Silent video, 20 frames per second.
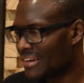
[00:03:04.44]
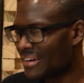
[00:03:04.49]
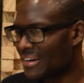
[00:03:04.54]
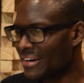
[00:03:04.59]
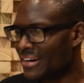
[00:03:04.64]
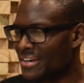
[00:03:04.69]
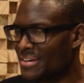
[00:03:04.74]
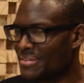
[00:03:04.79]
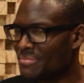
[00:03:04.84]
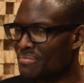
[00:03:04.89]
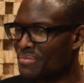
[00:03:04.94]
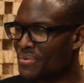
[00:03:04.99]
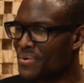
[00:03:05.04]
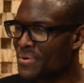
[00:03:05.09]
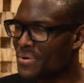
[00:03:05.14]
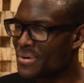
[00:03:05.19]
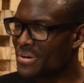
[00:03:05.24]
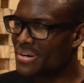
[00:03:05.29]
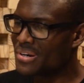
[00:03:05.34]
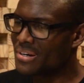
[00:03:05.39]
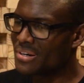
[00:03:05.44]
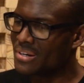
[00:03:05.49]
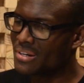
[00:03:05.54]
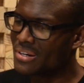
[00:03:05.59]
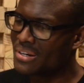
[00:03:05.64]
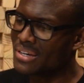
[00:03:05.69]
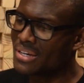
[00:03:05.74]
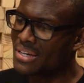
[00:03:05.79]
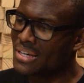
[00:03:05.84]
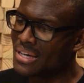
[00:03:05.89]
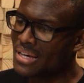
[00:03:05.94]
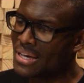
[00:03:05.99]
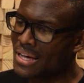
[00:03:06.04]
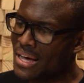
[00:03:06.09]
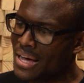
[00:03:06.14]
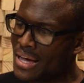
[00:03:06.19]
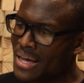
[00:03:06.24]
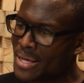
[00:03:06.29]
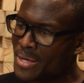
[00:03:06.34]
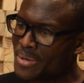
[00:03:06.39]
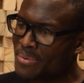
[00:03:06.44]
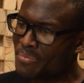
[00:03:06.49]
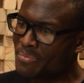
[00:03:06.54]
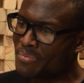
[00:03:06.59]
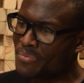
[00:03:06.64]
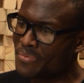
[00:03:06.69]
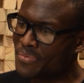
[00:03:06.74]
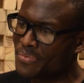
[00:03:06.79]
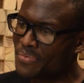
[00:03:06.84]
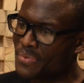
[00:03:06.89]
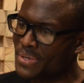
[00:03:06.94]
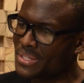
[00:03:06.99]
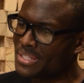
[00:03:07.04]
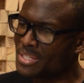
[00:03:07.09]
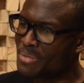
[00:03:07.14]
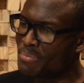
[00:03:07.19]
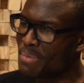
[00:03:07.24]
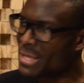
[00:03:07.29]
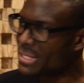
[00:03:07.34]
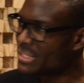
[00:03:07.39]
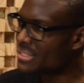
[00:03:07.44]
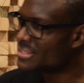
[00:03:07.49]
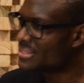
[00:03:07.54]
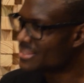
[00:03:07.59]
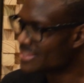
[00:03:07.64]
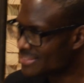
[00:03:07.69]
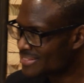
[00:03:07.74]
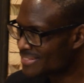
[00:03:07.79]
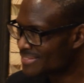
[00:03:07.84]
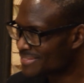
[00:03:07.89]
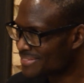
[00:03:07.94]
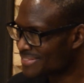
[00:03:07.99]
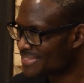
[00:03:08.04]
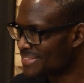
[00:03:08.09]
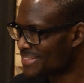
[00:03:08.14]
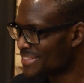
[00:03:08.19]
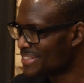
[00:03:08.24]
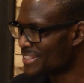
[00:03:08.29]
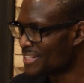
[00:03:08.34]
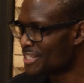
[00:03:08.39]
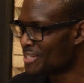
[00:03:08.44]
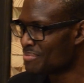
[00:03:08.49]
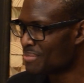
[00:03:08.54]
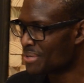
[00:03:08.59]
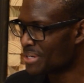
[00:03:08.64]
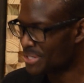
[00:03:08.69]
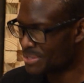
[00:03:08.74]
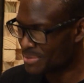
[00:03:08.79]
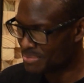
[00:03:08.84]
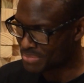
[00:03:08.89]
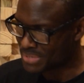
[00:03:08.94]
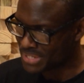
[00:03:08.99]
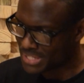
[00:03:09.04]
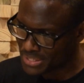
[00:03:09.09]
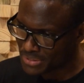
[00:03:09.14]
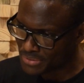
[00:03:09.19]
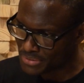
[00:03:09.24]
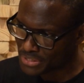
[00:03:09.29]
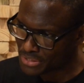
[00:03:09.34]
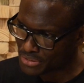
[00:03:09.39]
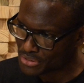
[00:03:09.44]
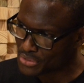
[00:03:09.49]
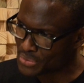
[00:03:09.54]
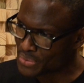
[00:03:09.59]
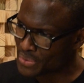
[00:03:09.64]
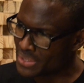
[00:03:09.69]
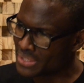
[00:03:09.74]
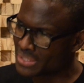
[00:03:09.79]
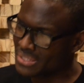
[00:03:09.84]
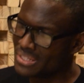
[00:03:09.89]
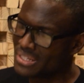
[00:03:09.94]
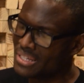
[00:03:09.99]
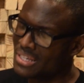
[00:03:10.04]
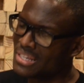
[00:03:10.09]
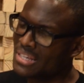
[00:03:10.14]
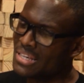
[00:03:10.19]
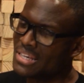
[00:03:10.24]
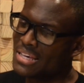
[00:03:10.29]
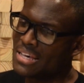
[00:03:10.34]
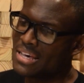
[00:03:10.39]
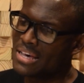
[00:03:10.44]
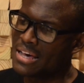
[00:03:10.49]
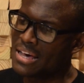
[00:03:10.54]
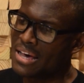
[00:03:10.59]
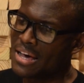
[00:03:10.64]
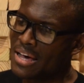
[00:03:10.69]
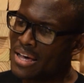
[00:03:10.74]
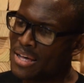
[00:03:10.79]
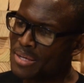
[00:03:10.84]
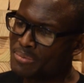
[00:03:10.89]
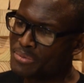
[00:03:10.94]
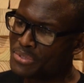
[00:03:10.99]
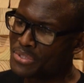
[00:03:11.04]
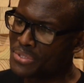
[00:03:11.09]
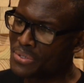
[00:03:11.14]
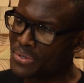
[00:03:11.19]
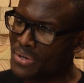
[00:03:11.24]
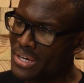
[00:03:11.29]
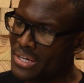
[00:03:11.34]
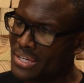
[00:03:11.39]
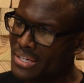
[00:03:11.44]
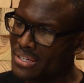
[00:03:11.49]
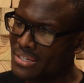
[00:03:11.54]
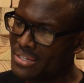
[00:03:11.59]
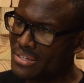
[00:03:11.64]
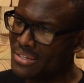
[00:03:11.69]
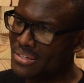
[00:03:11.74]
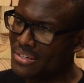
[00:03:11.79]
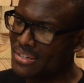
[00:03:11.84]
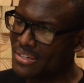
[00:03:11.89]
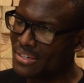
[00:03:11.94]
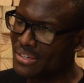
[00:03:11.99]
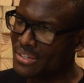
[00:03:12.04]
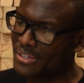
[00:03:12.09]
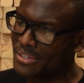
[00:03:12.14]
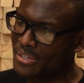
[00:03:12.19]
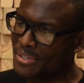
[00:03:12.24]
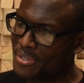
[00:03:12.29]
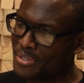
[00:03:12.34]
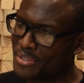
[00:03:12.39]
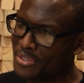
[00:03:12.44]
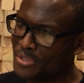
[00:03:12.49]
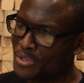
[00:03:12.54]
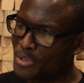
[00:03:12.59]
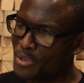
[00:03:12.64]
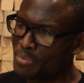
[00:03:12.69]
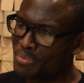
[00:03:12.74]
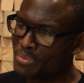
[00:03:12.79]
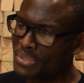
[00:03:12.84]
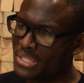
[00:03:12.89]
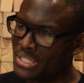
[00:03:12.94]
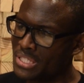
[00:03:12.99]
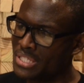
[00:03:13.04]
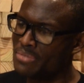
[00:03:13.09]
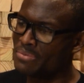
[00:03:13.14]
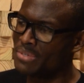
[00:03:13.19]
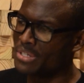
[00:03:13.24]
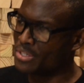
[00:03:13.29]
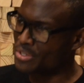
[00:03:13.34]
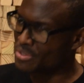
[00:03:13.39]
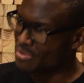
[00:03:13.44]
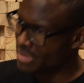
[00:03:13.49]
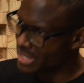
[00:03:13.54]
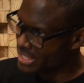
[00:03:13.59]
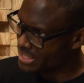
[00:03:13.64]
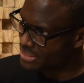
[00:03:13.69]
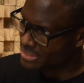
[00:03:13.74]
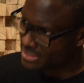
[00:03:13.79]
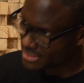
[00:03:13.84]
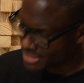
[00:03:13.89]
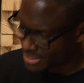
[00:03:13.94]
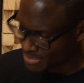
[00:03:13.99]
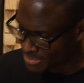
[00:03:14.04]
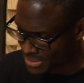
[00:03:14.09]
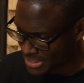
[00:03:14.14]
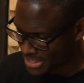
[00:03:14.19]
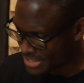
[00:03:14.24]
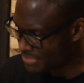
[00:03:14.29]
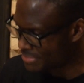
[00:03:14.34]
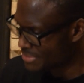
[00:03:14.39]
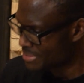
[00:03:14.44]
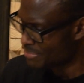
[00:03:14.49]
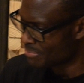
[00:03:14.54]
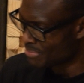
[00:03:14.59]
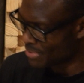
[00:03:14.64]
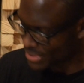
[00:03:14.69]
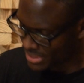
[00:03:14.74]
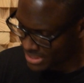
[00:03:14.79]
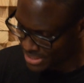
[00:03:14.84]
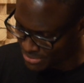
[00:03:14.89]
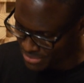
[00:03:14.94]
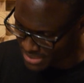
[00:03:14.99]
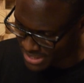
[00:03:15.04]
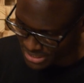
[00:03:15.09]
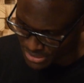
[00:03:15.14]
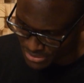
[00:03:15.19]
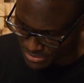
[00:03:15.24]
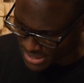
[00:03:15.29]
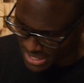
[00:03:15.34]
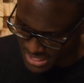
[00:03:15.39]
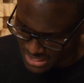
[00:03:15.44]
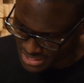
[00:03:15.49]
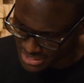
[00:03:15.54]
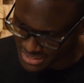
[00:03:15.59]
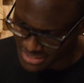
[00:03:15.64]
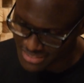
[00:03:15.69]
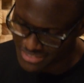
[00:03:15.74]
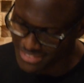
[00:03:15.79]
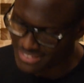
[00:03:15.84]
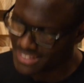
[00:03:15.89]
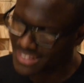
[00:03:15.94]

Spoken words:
I am more fundamental in my beliefs and so on. So I believe in Christ. I believe in the bodily resurrection.